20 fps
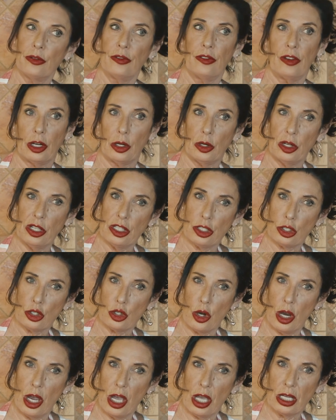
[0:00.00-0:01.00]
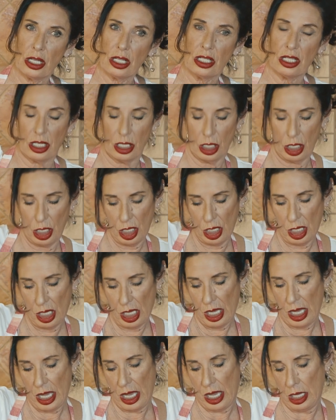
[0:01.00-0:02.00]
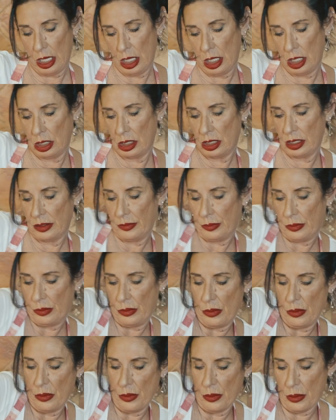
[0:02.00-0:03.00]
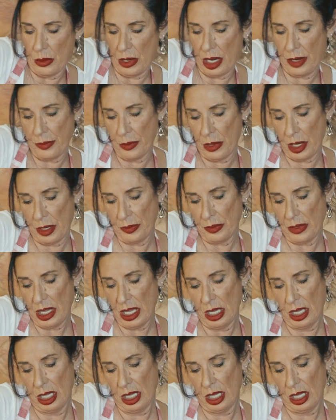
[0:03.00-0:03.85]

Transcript: very strict, and my mom